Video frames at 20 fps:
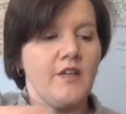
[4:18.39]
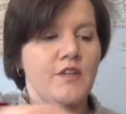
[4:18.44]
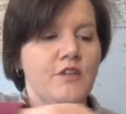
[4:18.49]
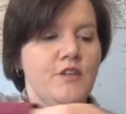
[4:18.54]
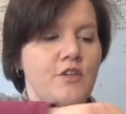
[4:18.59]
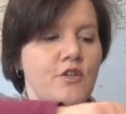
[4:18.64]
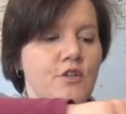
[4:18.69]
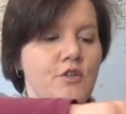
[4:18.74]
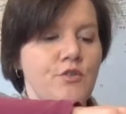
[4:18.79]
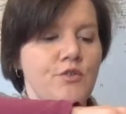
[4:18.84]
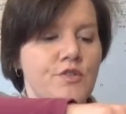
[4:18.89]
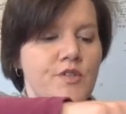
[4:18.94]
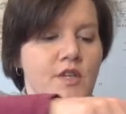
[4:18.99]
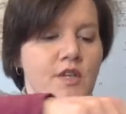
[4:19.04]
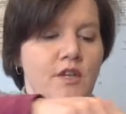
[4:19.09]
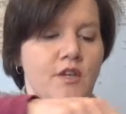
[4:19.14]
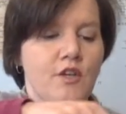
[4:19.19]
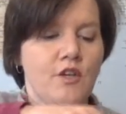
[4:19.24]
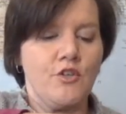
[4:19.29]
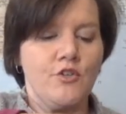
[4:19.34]

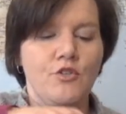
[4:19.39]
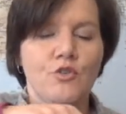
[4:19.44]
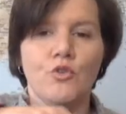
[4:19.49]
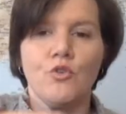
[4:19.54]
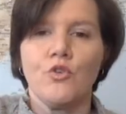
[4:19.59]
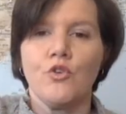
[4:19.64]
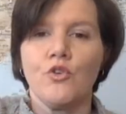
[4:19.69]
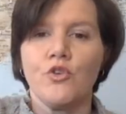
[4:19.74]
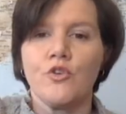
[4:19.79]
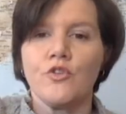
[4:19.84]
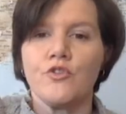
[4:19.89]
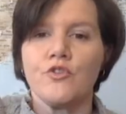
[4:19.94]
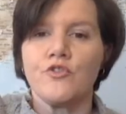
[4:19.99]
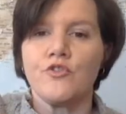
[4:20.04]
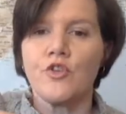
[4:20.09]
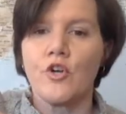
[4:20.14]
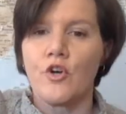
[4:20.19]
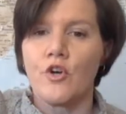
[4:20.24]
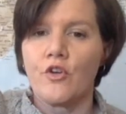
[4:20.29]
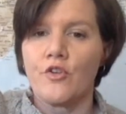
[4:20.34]
using your
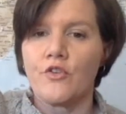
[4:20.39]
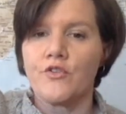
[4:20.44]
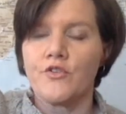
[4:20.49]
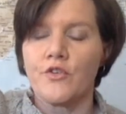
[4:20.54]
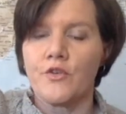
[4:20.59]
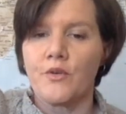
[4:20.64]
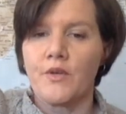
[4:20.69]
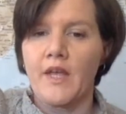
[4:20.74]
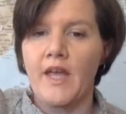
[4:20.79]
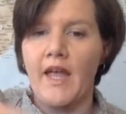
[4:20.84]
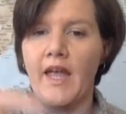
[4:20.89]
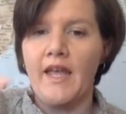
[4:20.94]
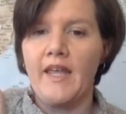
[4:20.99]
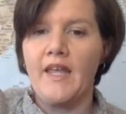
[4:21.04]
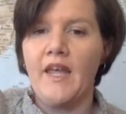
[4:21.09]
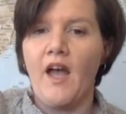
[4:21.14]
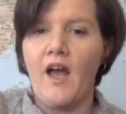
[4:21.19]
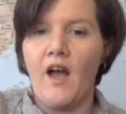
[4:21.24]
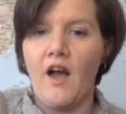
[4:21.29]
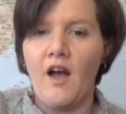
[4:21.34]
dots,
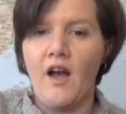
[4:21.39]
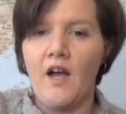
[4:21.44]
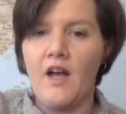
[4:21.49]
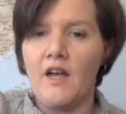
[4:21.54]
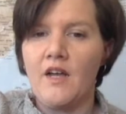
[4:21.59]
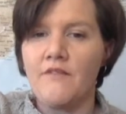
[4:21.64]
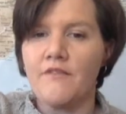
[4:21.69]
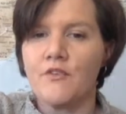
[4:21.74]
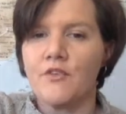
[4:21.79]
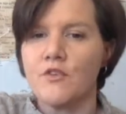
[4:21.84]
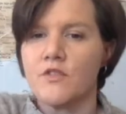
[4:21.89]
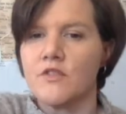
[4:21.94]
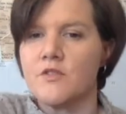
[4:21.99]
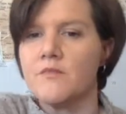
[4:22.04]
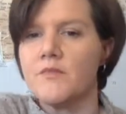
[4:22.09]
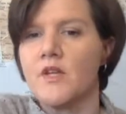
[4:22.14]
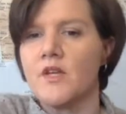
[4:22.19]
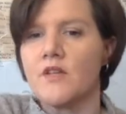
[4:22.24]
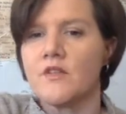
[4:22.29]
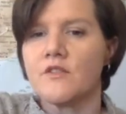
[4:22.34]
okay? I've got
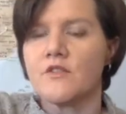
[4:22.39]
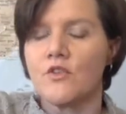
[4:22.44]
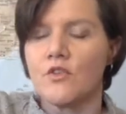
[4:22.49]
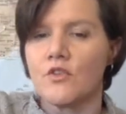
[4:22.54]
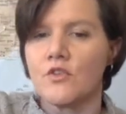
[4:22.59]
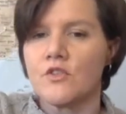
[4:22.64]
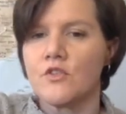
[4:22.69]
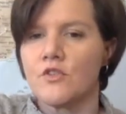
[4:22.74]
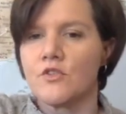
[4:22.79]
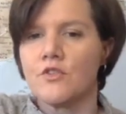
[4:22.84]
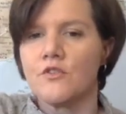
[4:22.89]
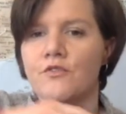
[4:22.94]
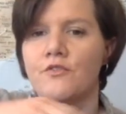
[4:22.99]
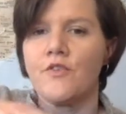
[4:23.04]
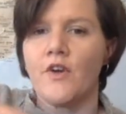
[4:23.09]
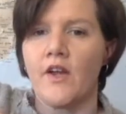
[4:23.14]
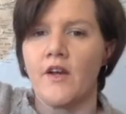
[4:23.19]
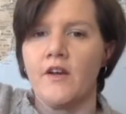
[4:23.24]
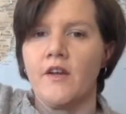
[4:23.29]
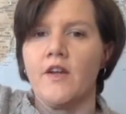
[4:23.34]
some nice dots on the
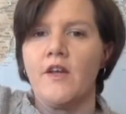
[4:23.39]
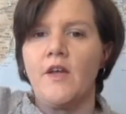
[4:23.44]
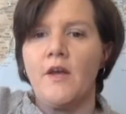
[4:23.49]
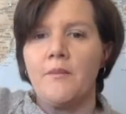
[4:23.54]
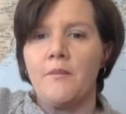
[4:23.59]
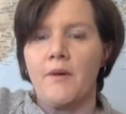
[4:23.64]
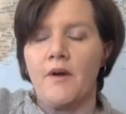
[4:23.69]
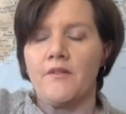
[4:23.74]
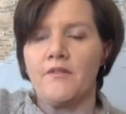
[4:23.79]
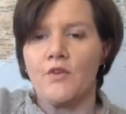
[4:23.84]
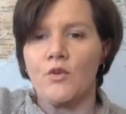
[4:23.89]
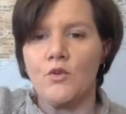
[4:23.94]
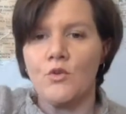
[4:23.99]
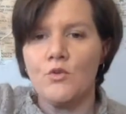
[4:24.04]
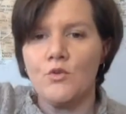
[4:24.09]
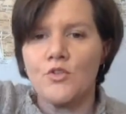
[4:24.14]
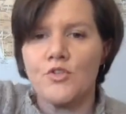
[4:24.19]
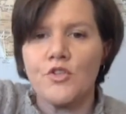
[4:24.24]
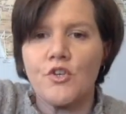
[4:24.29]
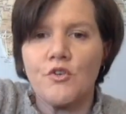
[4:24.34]
front, but I've
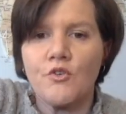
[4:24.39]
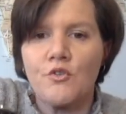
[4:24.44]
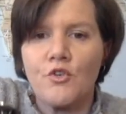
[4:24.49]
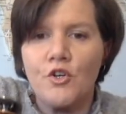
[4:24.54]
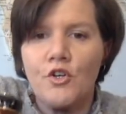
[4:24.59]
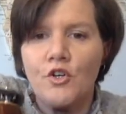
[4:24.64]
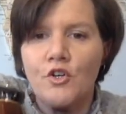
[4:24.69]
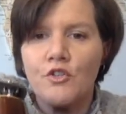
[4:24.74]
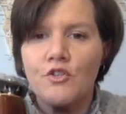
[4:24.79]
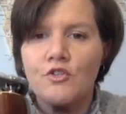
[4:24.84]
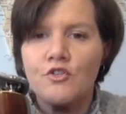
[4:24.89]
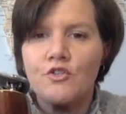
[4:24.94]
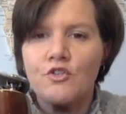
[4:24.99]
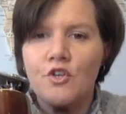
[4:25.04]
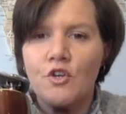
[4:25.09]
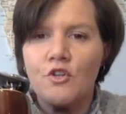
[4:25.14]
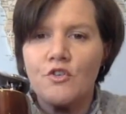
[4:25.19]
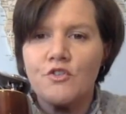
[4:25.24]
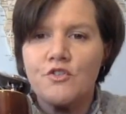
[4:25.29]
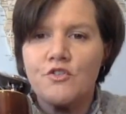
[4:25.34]
also got
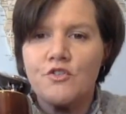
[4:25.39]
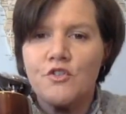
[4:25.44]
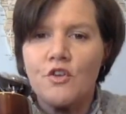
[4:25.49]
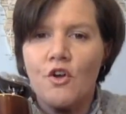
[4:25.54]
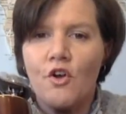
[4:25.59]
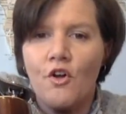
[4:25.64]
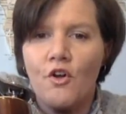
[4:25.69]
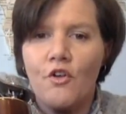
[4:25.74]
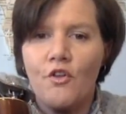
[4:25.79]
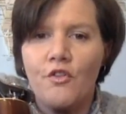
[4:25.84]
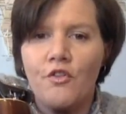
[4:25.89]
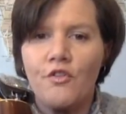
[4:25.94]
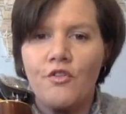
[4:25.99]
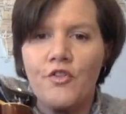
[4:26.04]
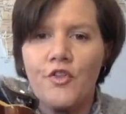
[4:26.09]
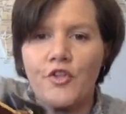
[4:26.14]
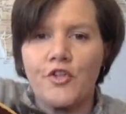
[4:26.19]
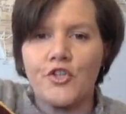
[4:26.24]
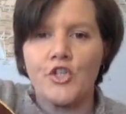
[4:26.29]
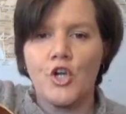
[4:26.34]
dots on
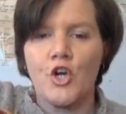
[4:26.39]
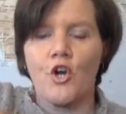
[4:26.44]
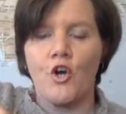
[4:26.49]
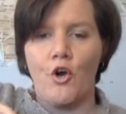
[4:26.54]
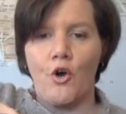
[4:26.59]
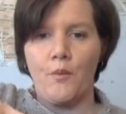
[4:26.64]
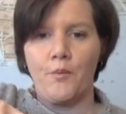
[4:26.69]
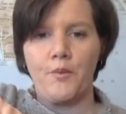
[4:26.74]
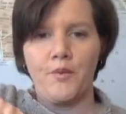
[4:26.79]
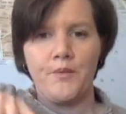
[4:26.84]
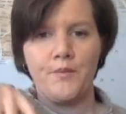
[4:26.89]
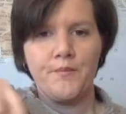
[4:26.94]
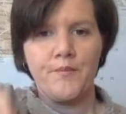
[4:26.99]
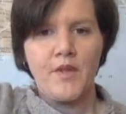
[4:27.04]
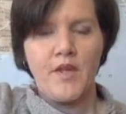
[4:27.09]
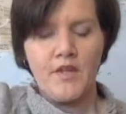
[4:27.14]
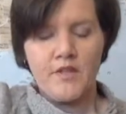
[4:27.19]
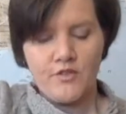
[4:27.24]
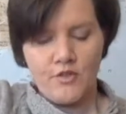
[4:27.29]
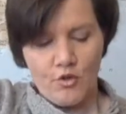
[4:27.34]
the top.
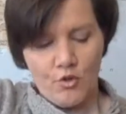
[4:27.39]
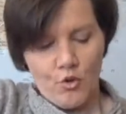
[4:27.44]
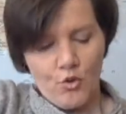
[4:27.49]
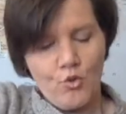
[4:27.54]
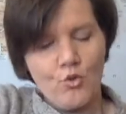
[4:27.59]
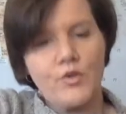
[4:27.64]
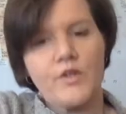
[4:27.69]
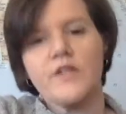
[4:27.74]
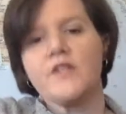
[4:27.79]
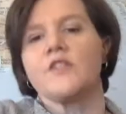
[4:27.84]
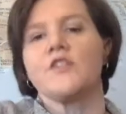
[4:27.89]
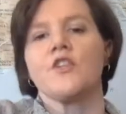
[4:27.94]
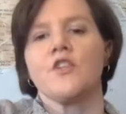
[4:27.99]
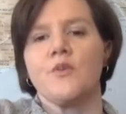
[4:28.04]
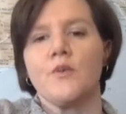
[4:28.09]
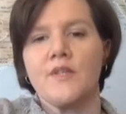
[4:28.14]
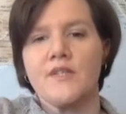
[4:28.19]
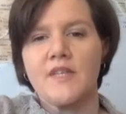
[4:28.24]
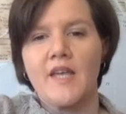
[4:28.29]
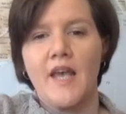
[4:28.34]
So all these do
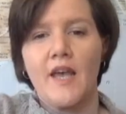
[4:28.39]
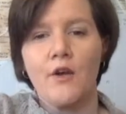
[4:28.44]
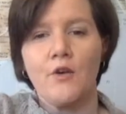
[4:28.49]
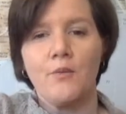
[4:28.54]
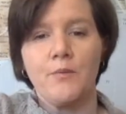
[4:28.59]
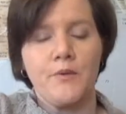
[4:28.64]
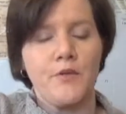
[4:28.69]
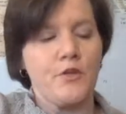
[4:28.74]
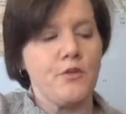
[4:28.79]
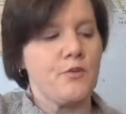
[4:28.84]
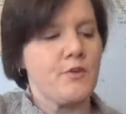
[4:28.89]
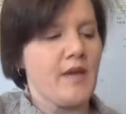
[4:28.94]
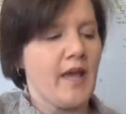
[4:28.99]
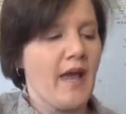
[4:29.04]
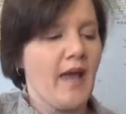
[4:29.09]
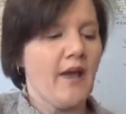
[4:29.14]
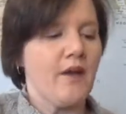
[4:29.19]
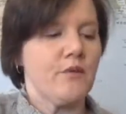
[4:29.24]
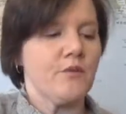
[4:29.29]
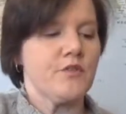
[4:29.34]
is help you
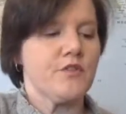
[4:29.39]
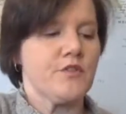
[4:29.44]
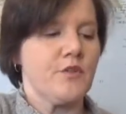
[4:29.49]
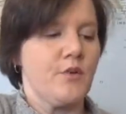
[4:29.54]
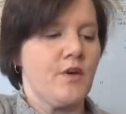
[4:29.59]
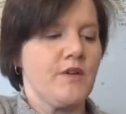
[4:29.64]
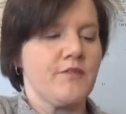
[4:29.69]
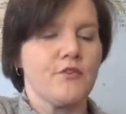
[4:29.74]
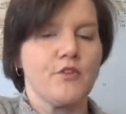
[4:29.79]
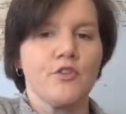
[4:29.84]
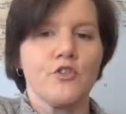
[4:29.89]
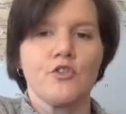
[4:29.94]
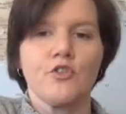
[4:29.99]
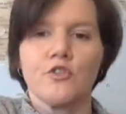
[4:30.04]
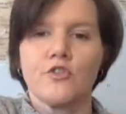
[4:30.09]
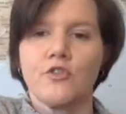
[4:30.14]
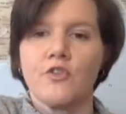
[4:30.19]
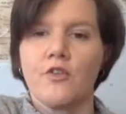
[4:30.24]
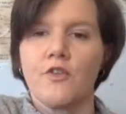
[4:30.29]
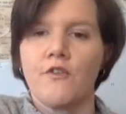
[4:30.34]
count. So I've got a
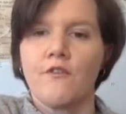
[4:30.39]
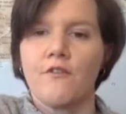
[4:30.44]
dot at